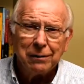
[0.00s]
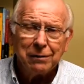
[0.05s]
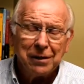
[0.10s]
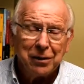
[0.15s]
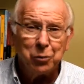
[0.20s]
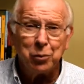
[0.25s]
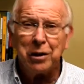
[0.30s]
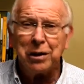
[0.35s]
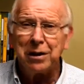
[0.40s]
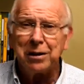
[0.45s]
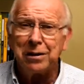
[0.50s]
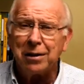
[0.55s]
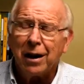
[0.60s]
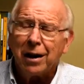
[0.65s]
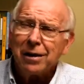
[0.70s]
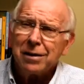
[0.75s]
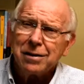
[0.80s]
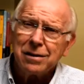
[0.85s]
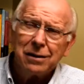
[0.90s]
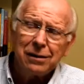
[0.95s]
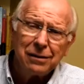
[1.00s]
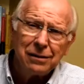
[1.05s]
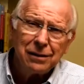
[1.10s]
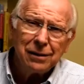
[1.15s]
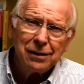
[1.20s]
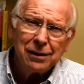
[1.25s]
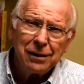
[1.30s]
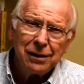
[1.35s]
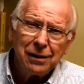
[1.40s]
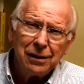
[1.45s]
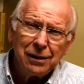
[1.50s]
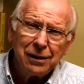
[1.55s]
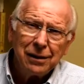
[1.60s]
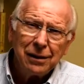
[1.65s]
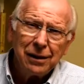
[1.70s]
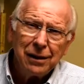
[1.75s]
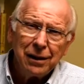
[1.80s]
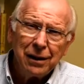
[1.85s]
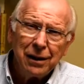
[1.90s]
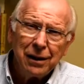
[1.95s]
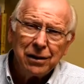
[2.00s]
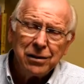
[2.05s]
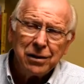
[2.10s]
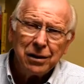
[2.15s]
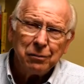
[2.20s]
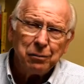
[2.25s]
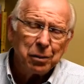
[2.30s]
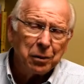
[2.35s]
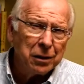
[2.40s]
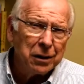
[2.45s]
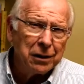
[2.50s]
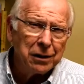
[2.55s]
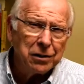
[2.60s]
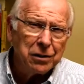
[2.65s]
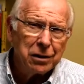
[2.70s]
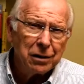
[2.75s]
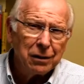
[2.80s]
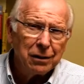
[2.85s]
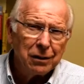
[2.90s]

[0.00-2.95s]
And what it does is it brings